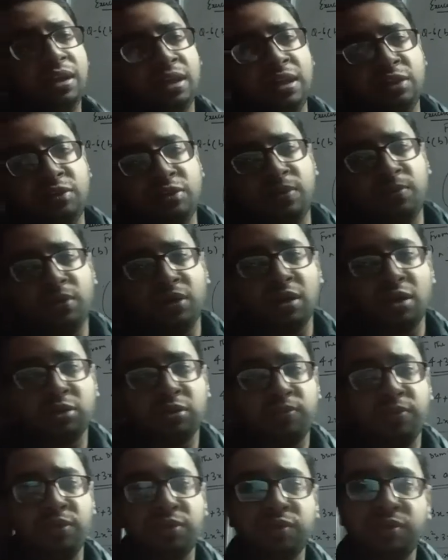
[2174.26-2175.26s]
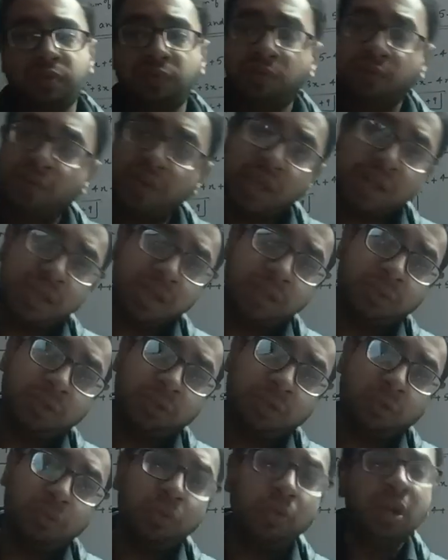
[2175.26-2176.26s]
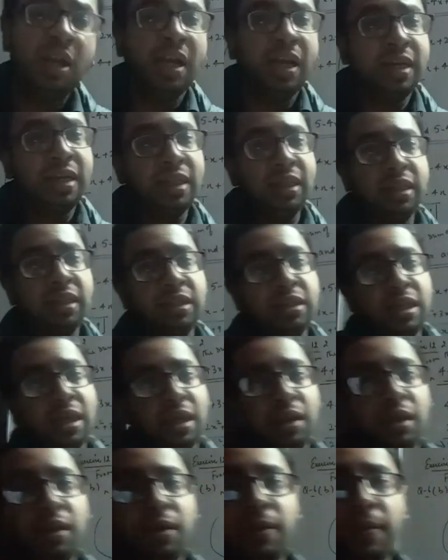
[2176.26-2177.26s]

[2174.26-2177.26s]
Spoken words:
algebraic expression. Very easy to do. Till then, take care.